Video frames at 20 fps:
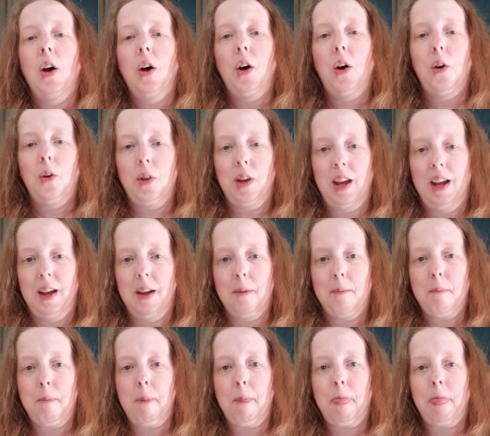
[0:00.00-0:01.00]
Okay,
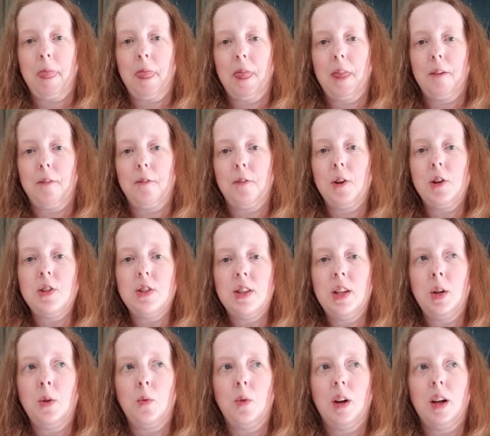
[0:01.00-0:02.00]
the first
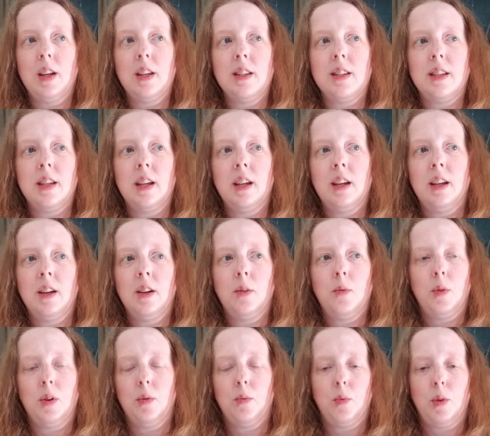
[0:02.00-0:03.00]
thing was,
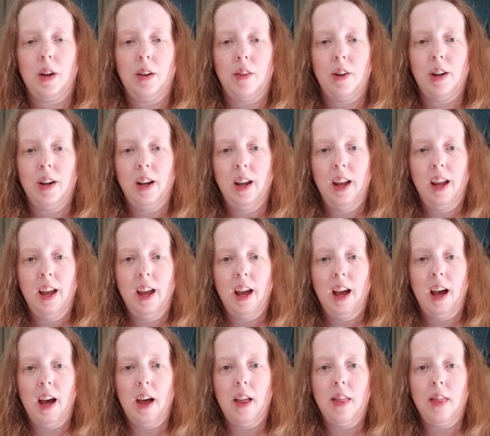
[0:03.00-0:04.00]
well, whatever.
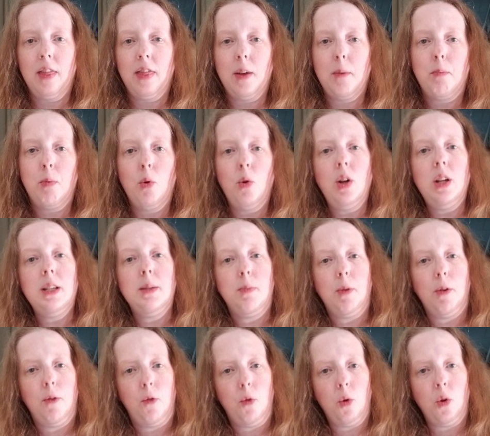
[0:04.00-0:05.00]
The boys,
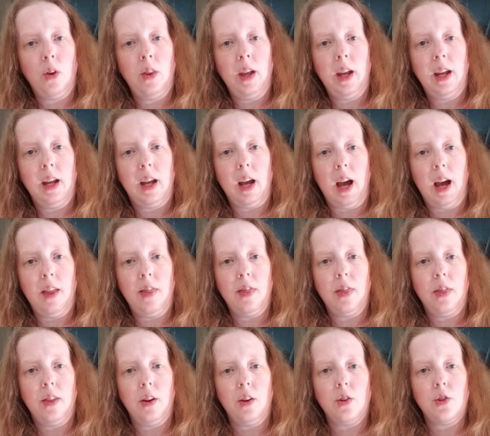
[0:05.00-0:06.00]
before they got
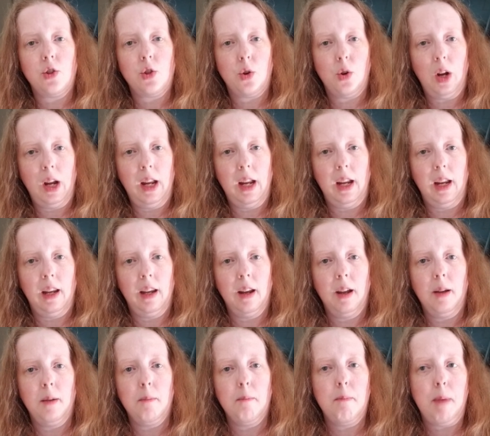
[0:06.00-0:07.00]
their train
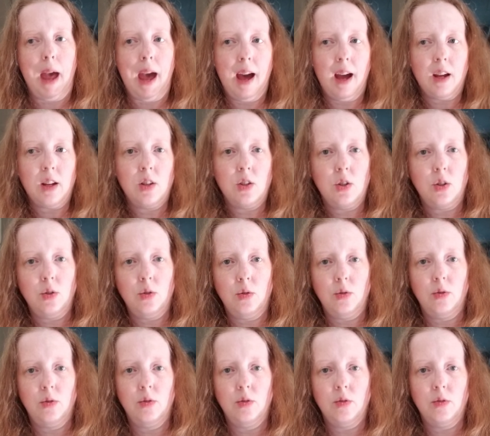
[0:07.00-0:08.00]
back
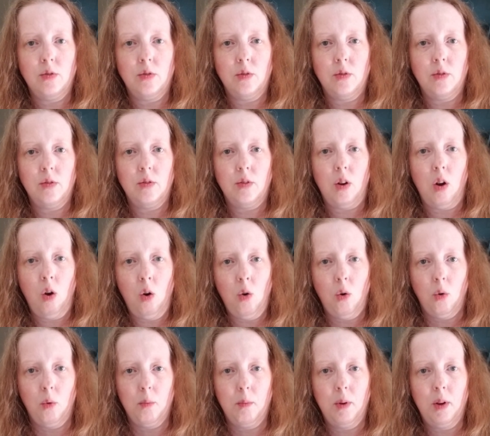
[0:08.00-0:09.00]
to
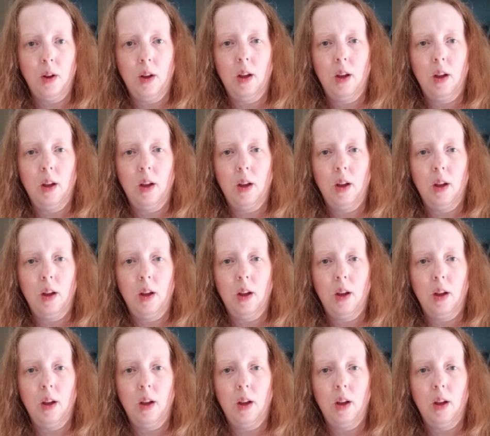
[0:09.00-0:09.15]
home,